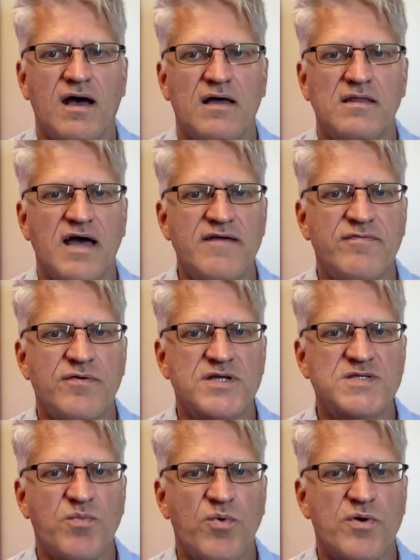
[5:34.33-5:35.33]
Life
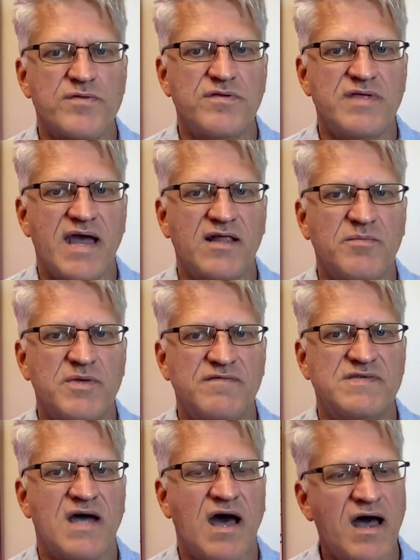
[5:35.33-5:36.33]
works more through the element
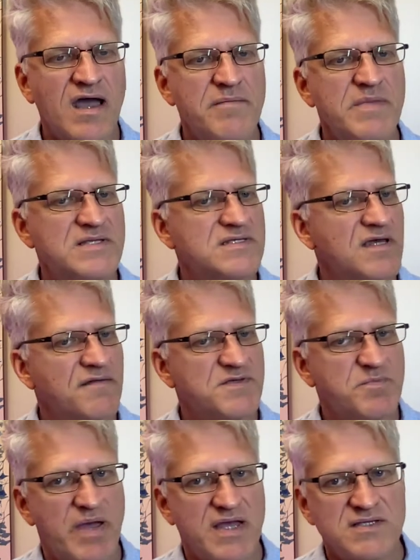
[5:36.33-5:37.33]
of time instead of
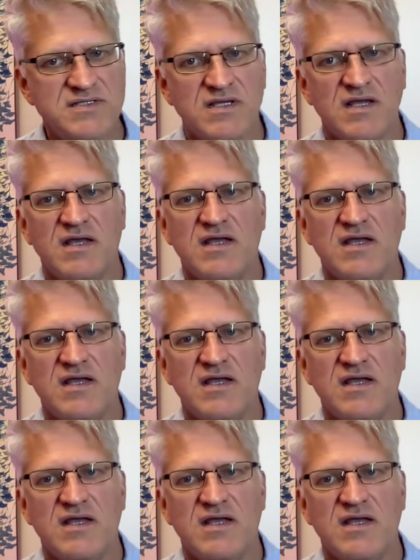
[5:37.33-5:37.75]
space.